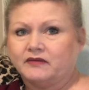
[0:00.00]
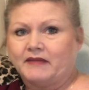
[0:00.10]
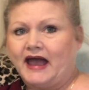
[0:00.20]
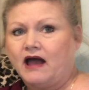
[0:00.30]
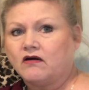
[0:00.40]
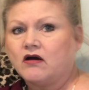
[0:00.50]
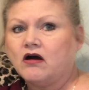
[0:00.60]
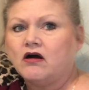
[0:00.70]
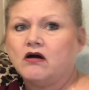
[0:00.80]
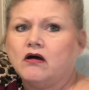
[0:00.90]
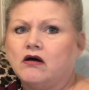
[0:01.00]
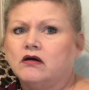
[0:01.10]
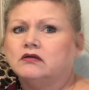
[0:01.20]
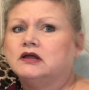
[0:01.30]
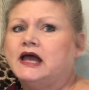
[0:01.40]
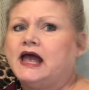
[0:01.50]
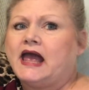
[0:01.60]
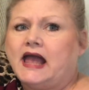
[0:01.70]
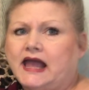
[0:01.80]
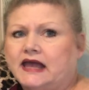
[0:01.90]
and my alcohol
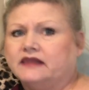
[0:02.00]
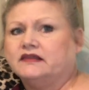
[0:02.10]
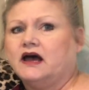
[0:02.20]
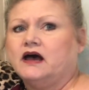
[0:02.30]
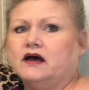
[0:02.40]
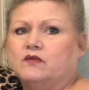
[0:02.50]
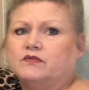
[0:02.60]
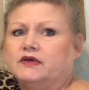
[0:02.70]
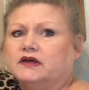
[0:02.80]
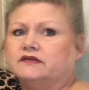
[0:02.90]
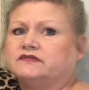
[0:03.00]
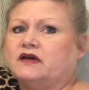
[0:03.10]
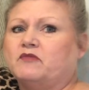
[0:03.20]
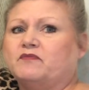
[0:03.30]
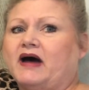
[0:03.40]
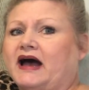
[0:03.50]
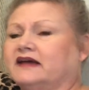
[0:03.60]
and some of my